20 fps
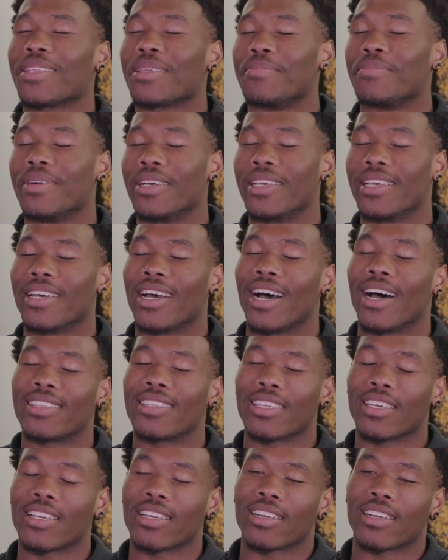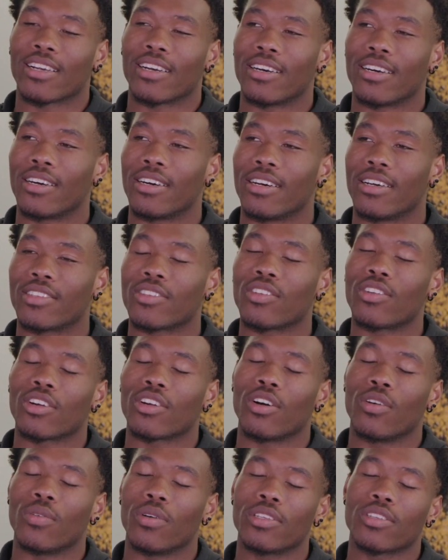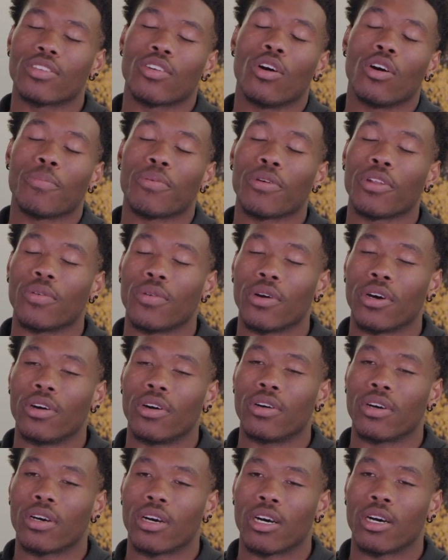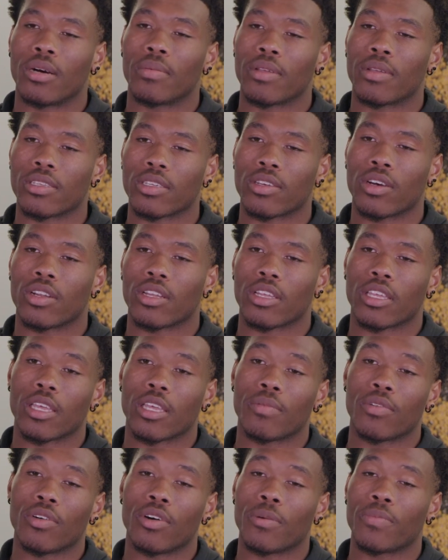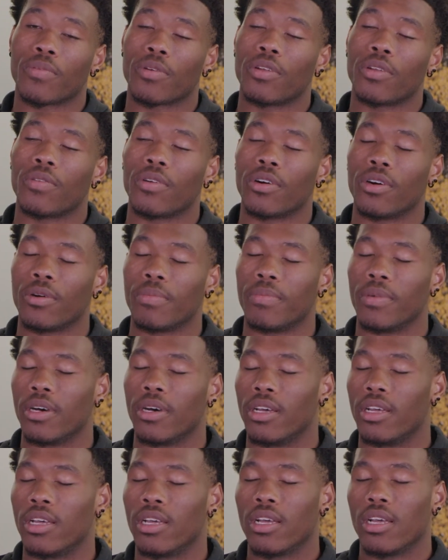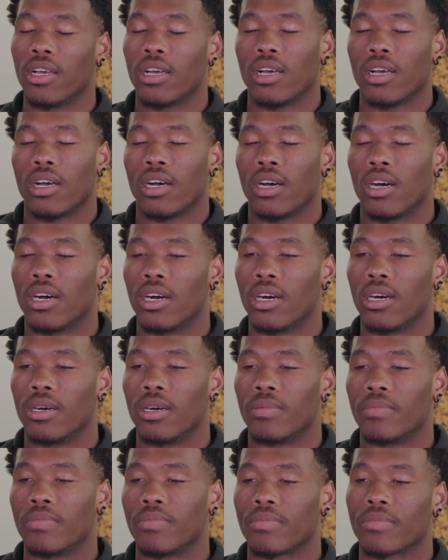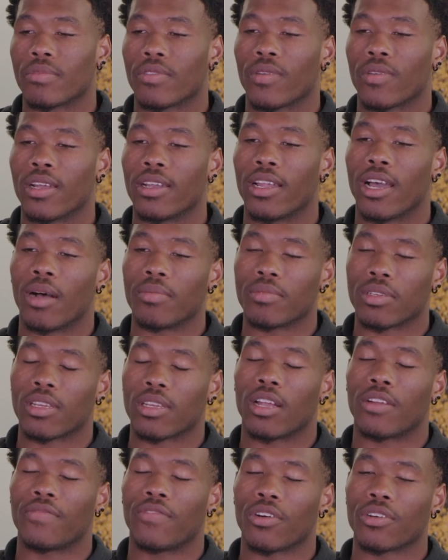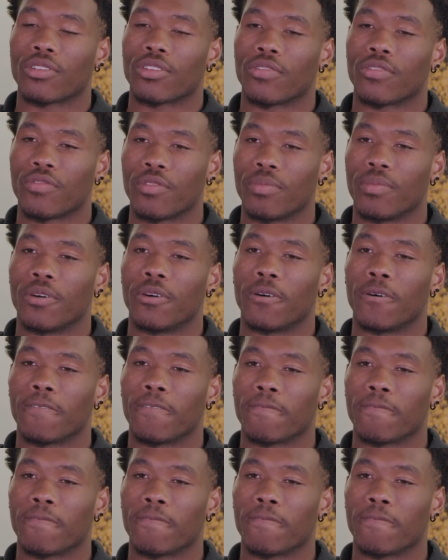But yeah, I think it's going pretty well. It's going to keep going pretty well, but right now I'm just kind of focused on football.